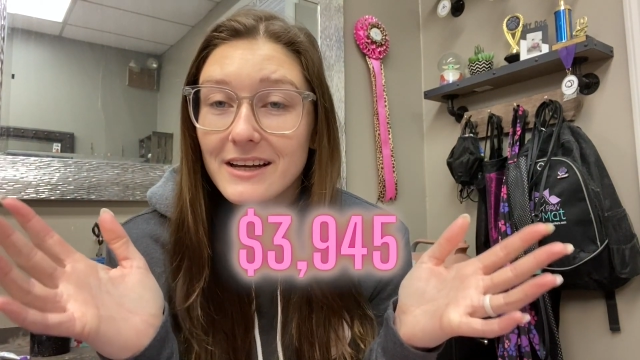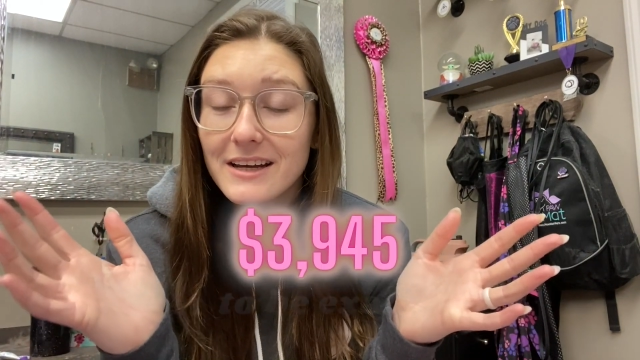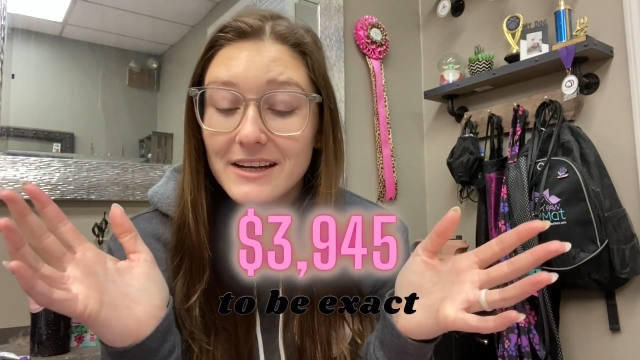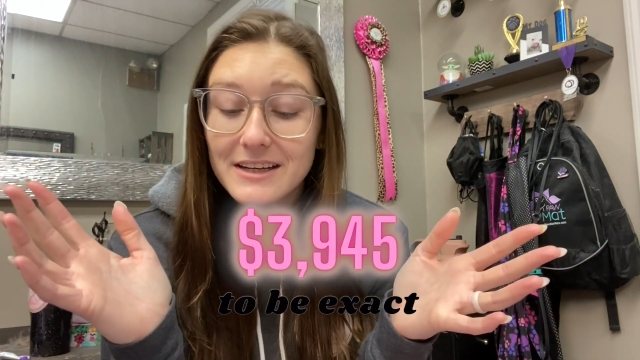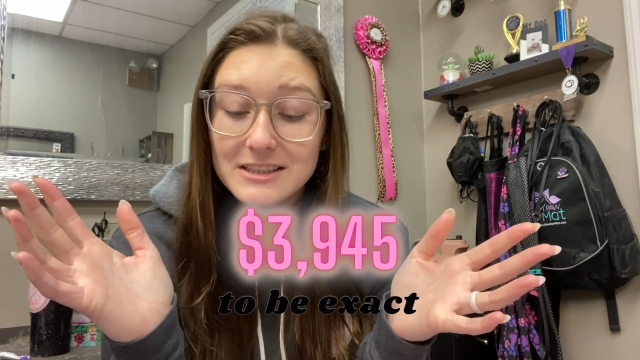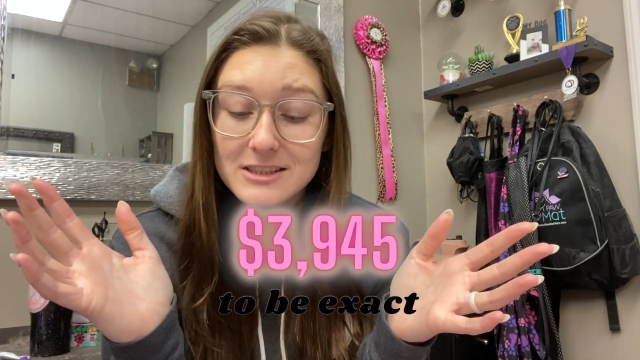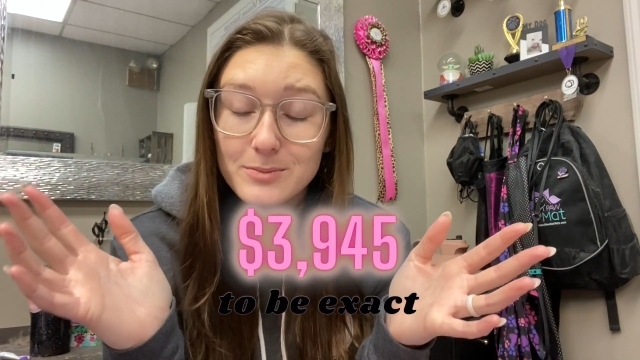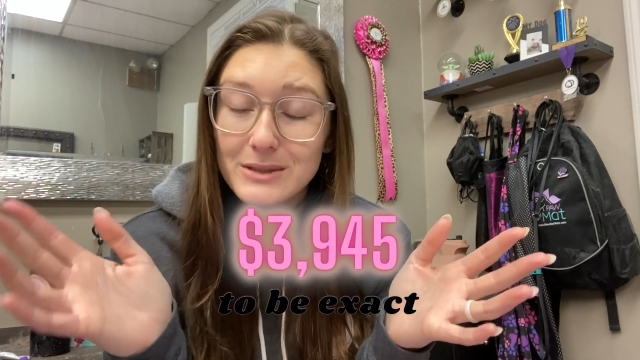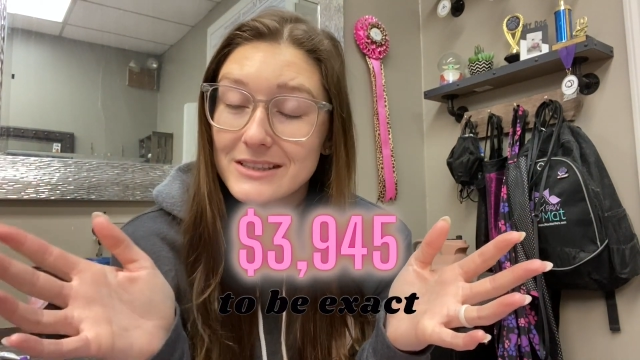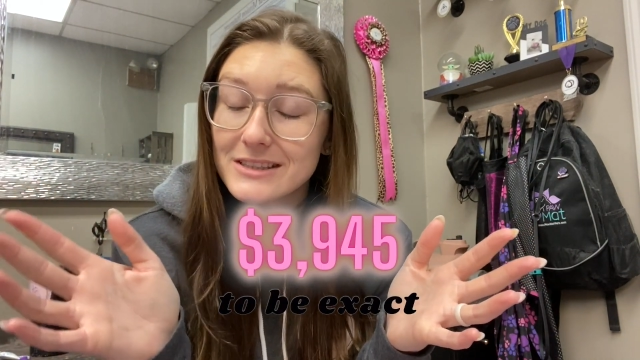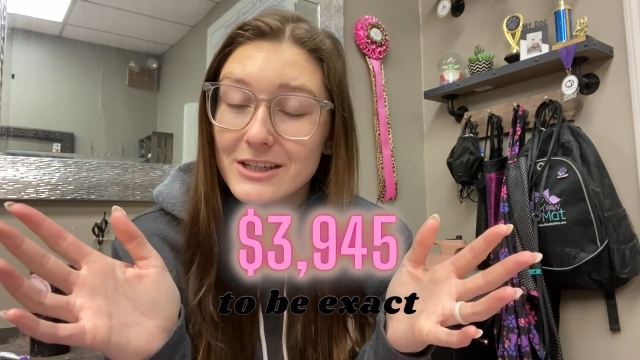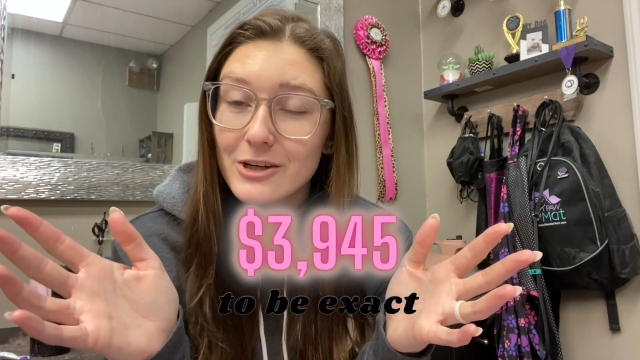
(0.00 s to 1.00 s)
an
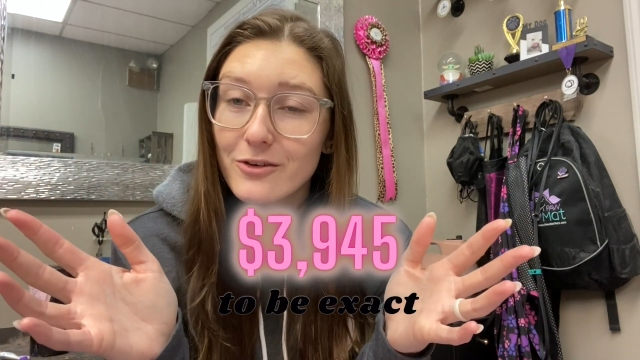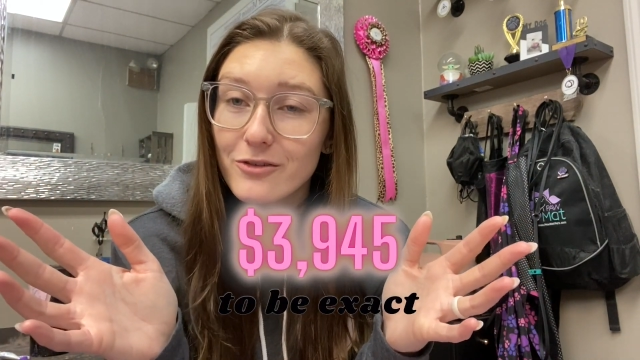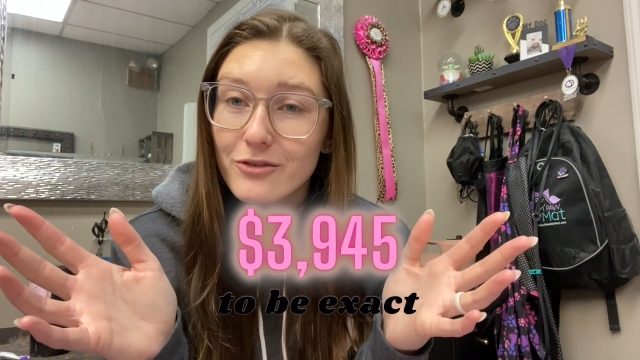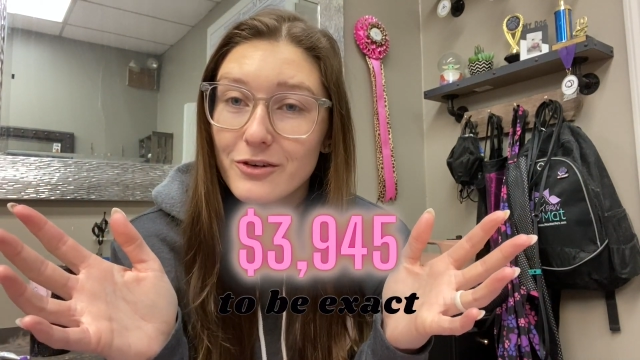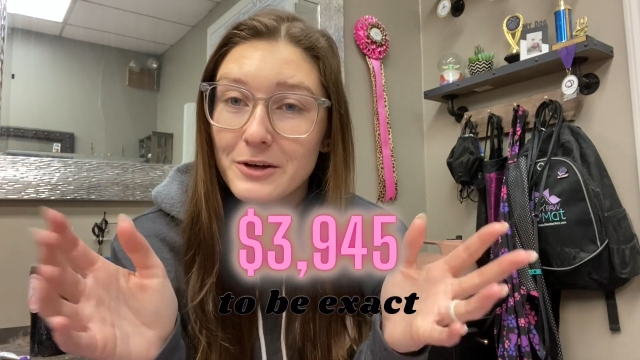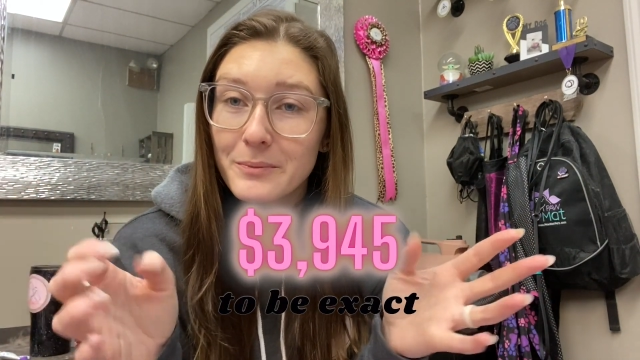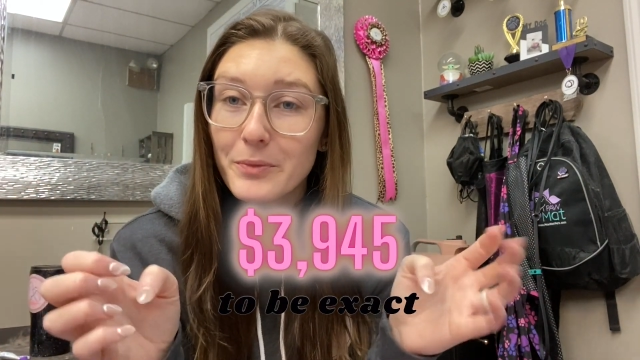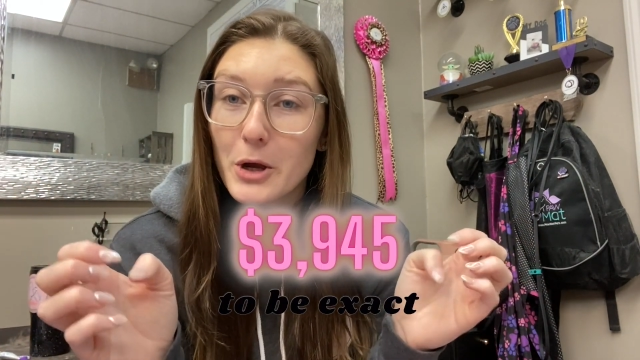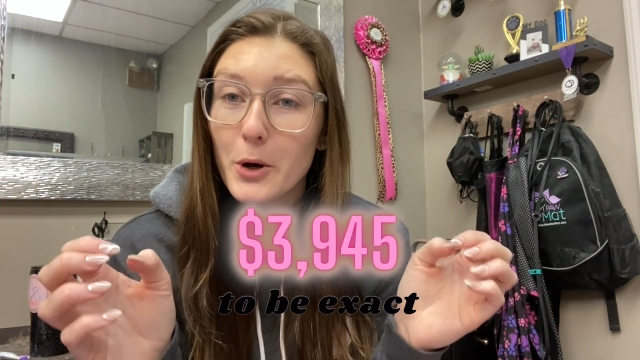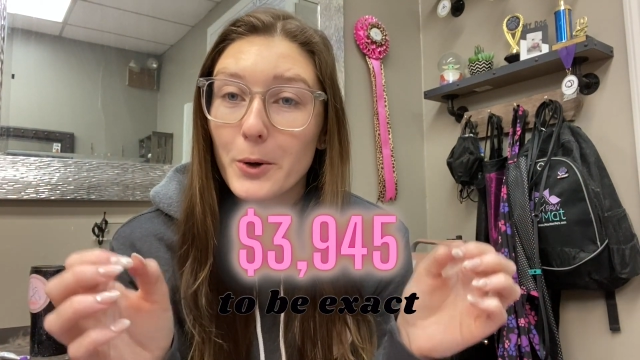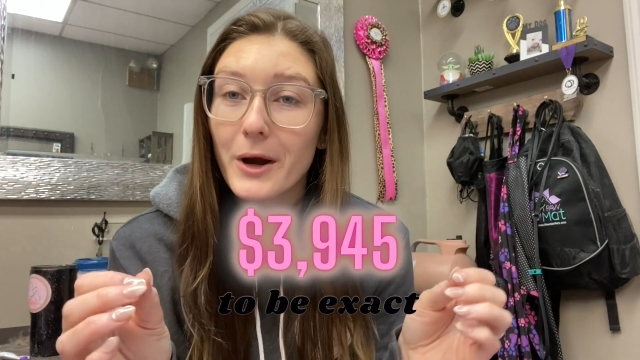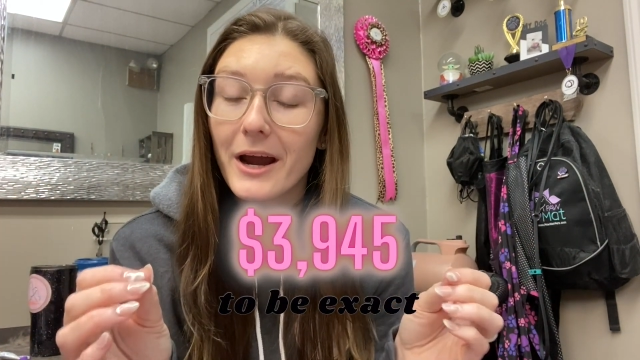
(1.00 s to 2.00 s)
expensive
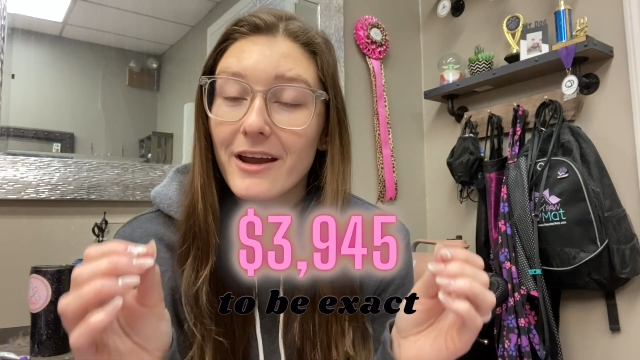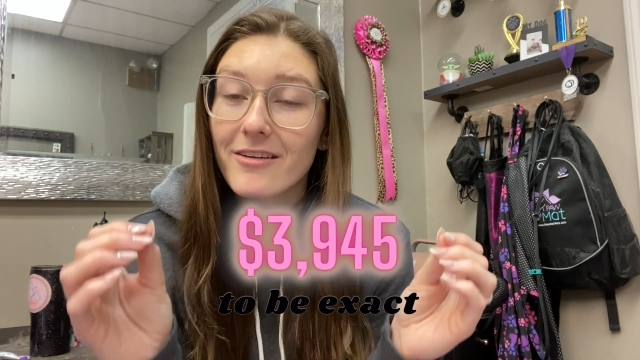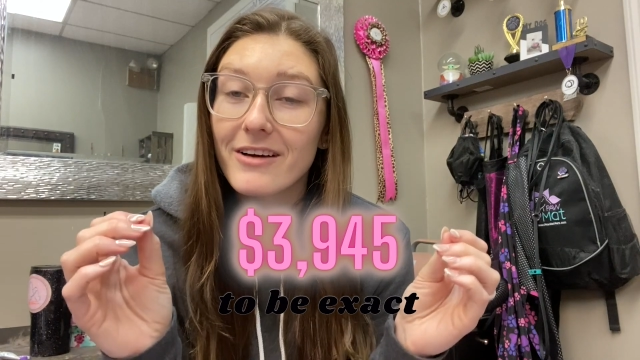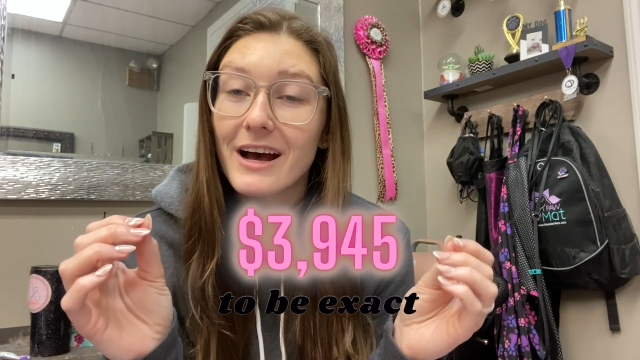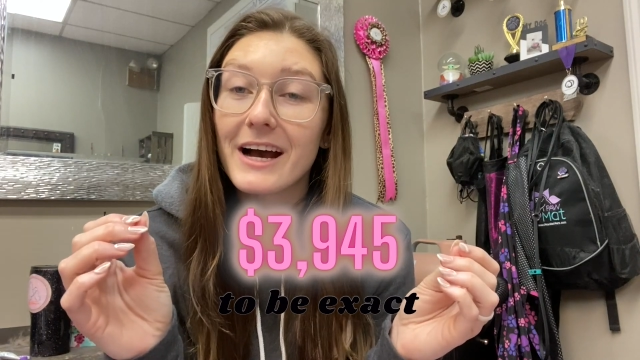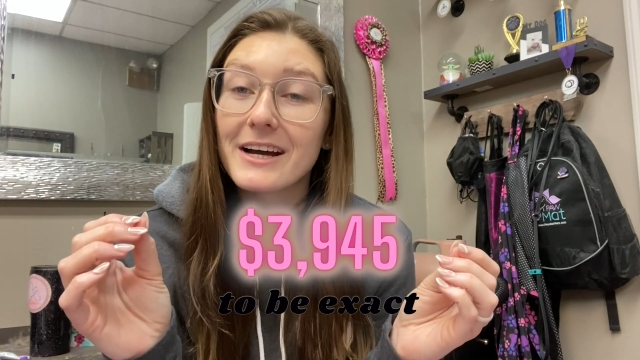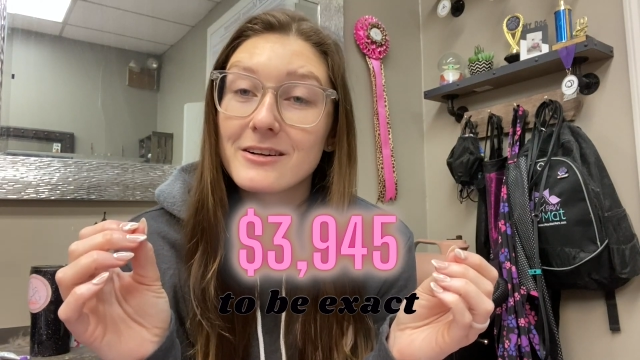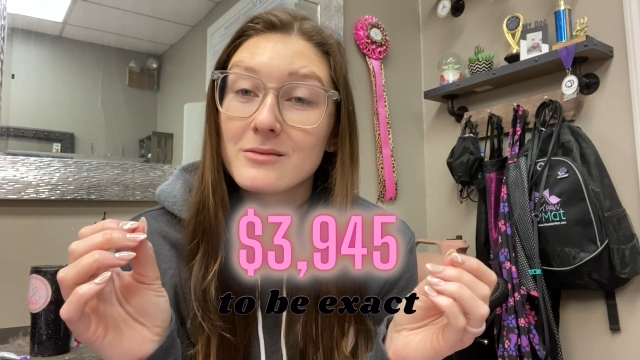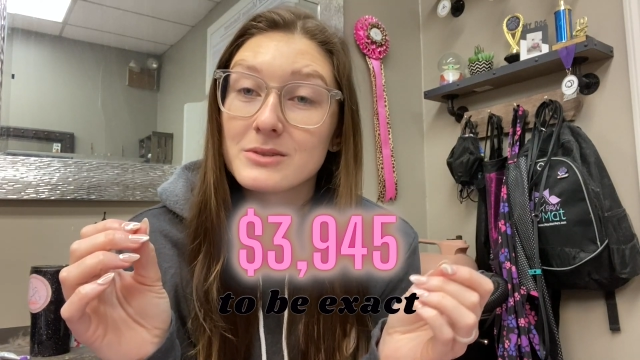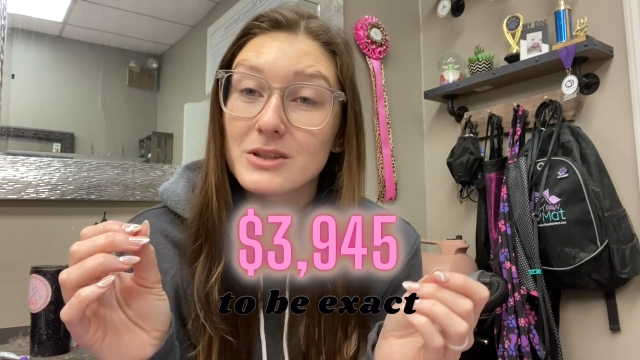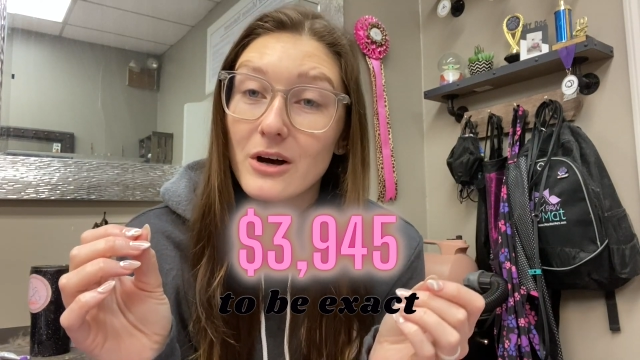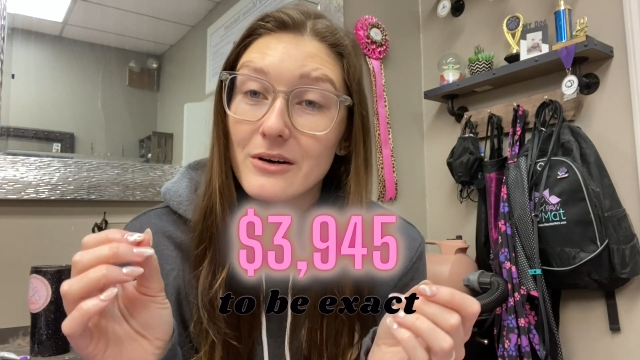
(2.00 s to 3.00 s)
array of
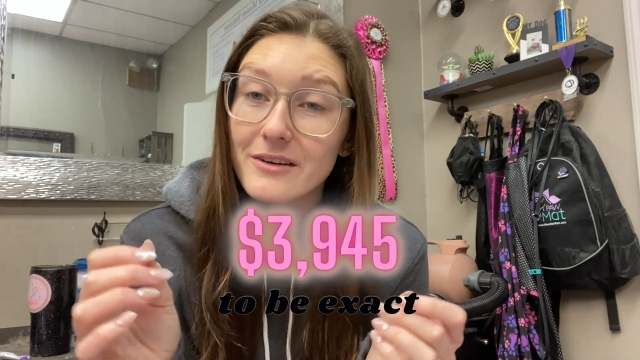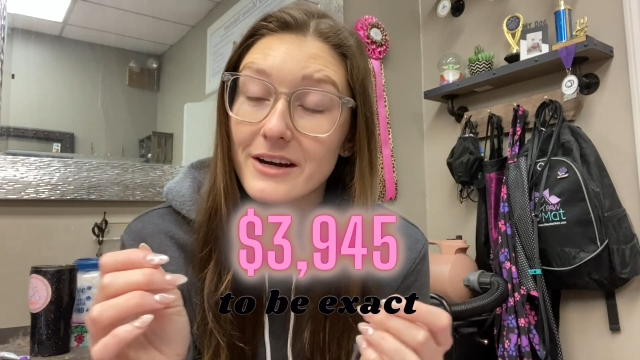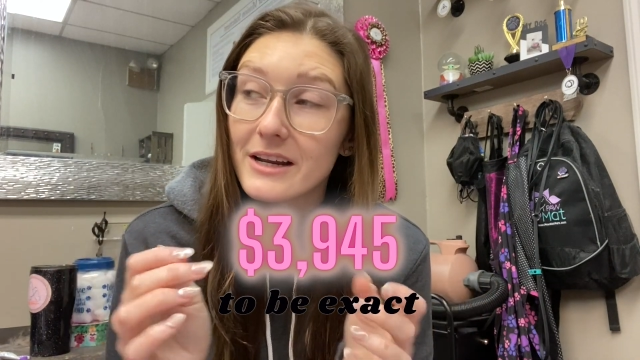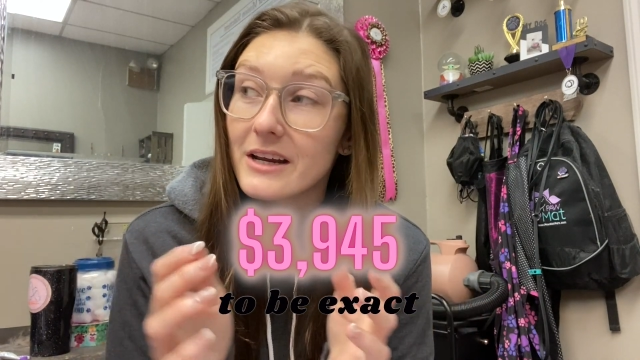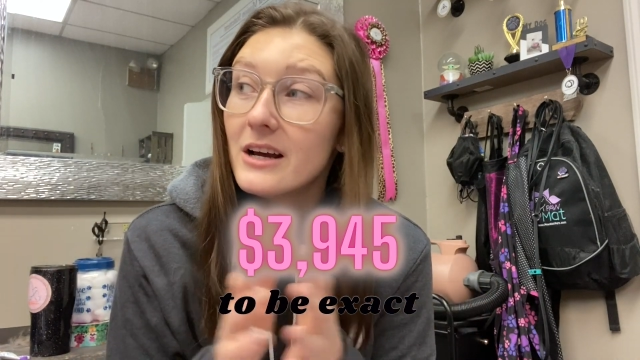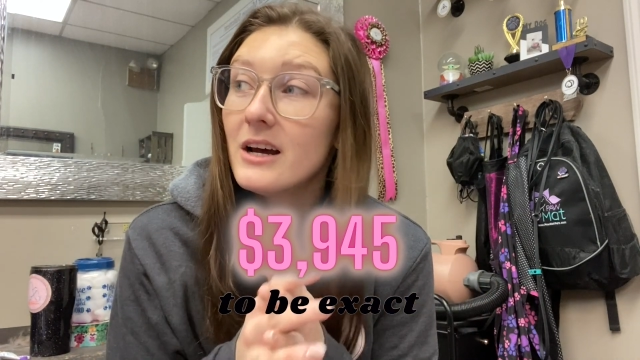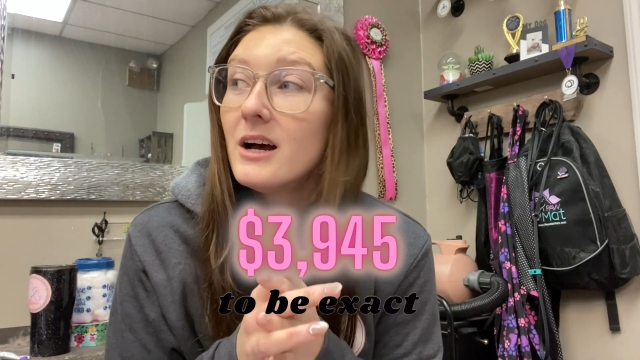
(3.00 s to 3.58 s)
items already.